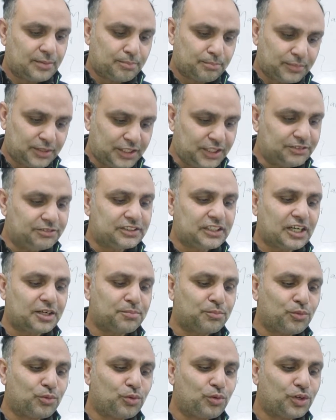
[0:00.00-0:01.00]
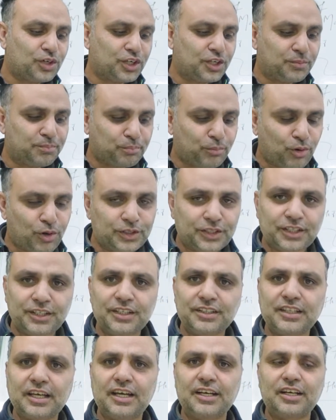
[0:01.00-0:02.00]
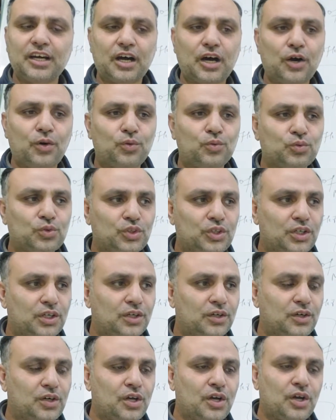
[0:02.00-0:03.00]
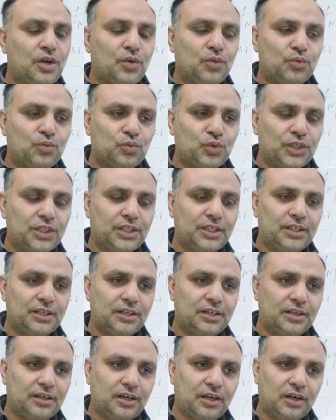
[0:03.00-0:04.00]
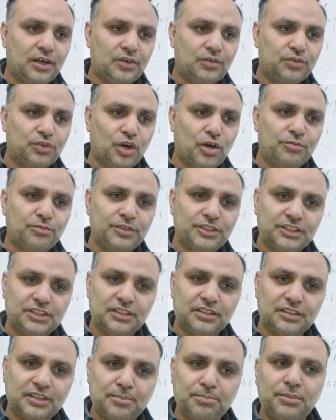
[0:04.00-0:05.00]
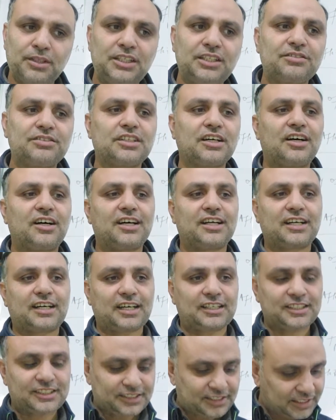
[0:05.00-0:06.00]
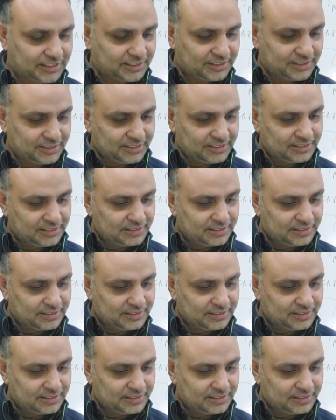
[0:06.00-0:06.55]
Beliefs are more important than how from which the beliefs are constructed.